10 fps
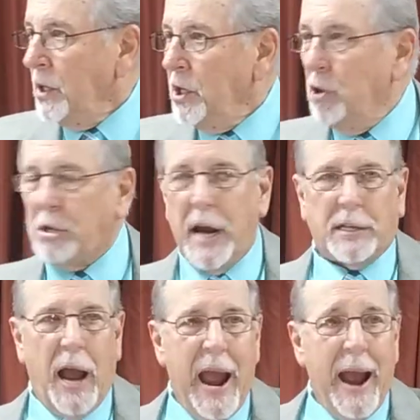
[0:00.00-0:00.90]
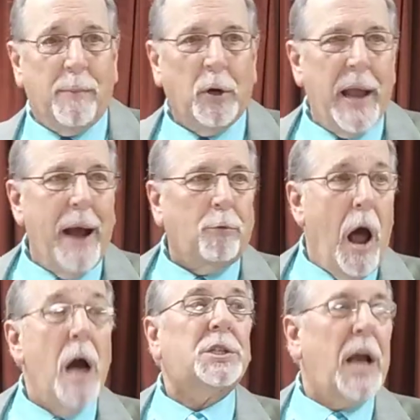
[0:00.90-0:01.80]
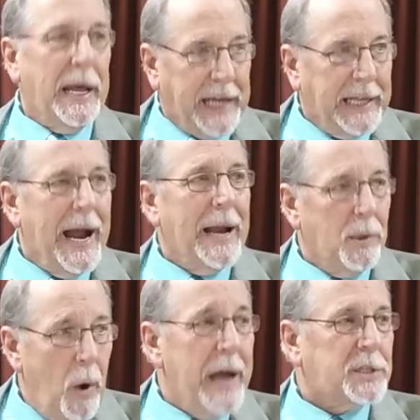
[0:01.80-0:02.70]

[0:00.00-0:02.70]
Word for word: You take the hammer and that rock's got to get out of the way.